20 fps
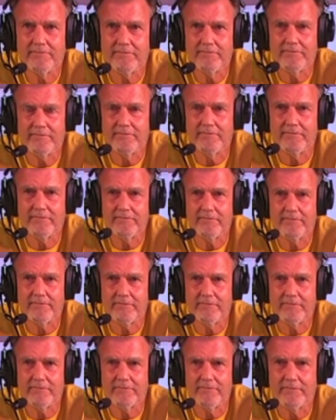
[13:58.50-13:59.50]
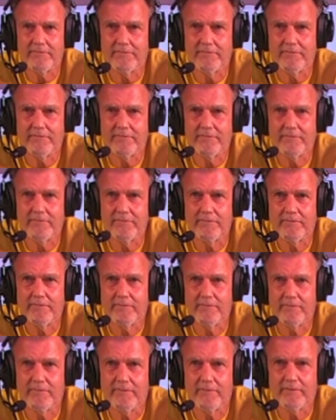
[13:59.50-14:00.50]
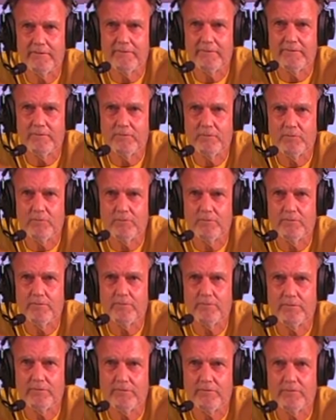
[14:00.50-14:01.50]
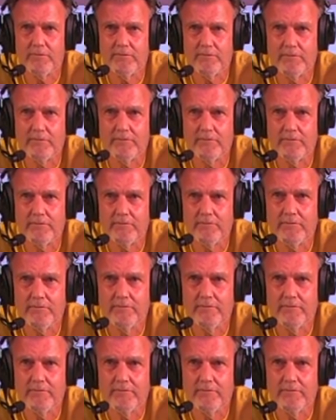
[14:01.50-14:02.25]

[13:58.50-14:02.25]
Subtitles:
(silent)